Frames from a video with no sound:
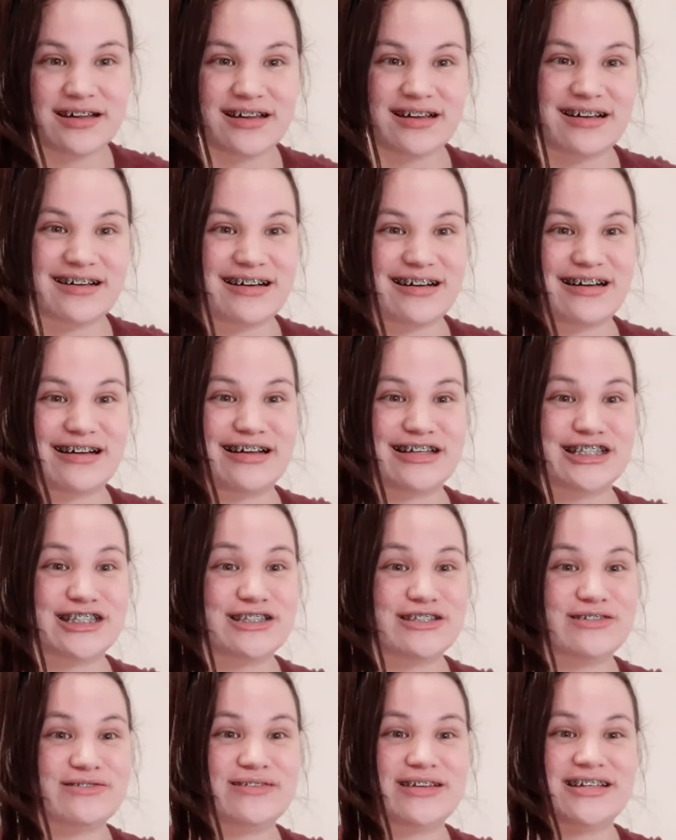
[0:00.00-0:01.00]
As
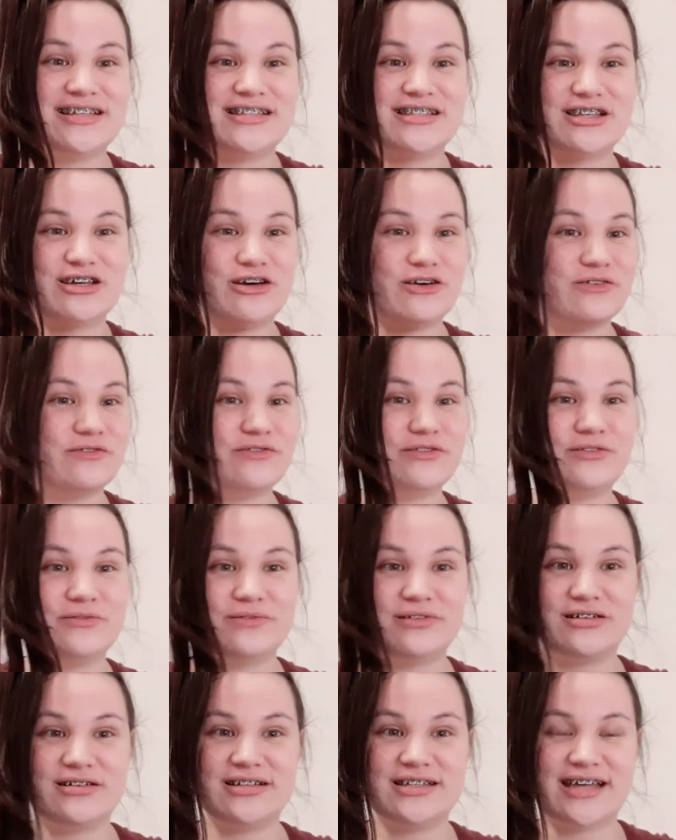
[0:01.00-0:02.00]
soon as COVID
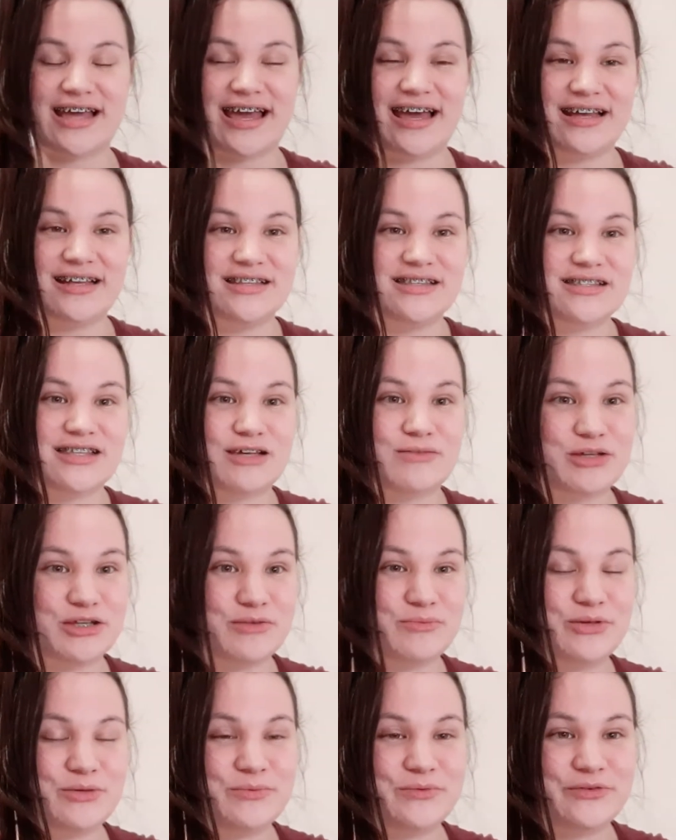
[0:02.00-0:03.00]
world ends, I'm going
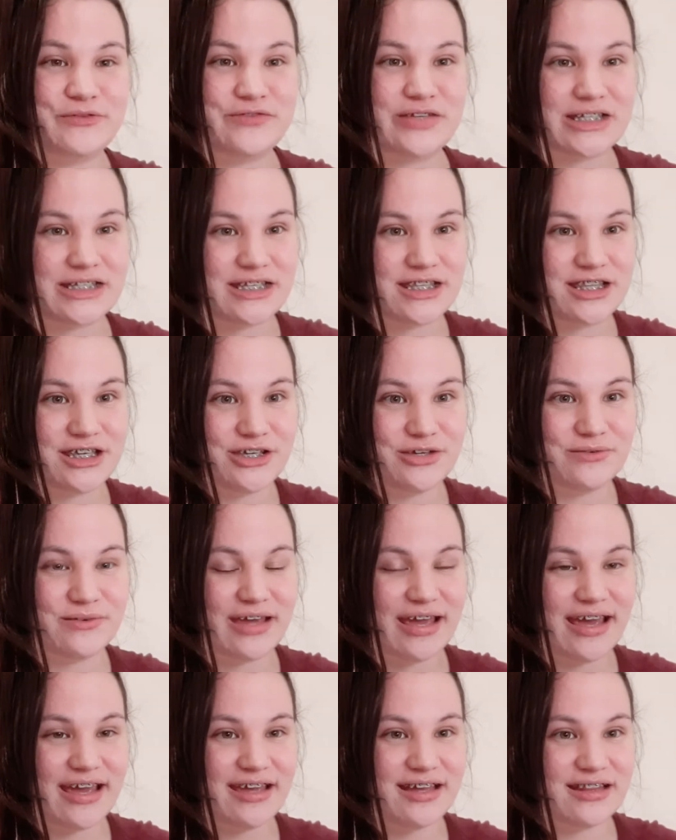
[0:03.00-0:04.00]
to be moving to the
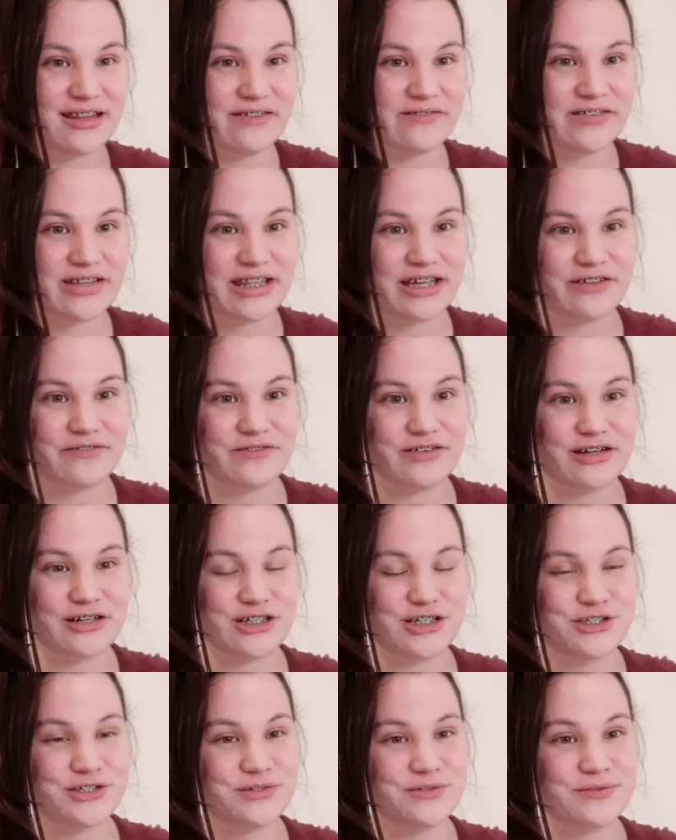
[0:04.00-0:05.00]
UK and living there for
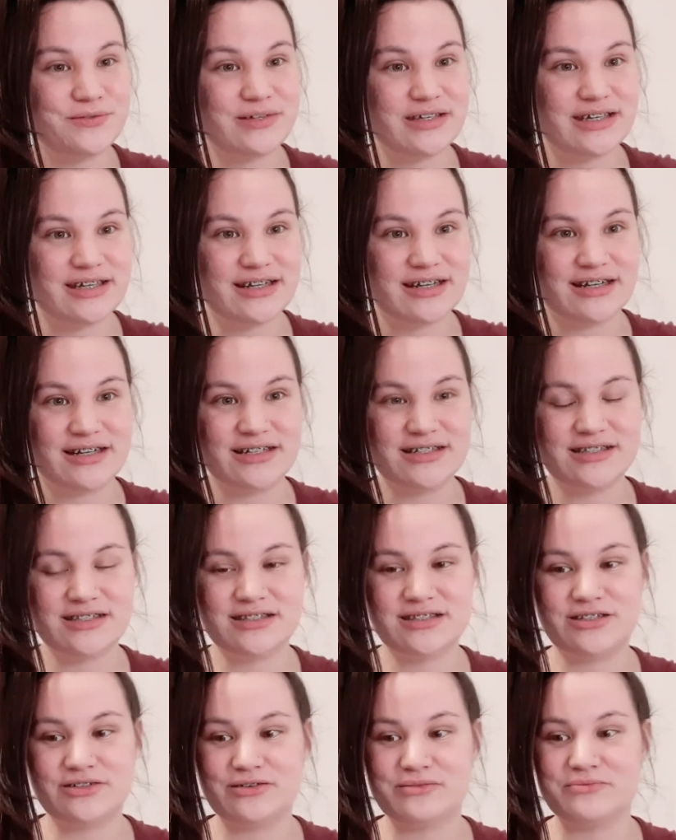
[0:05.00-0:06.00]
2 years.
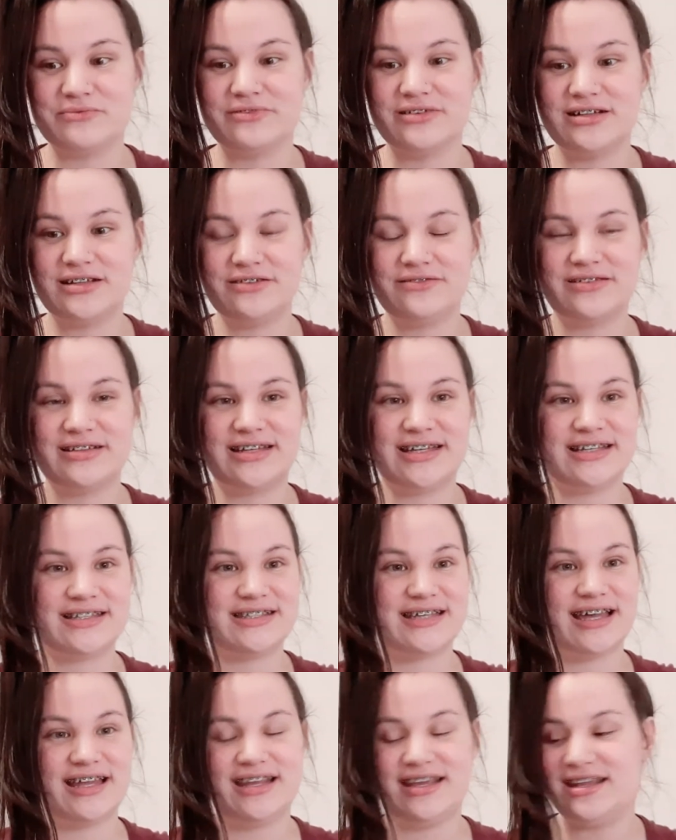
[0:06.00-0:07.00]
So I'm really
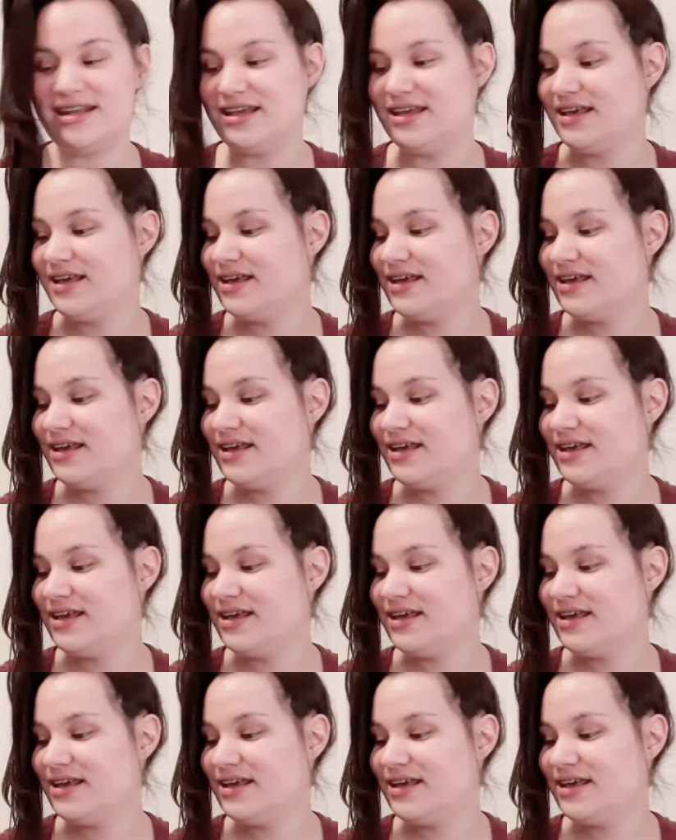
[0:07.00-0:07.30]
excited.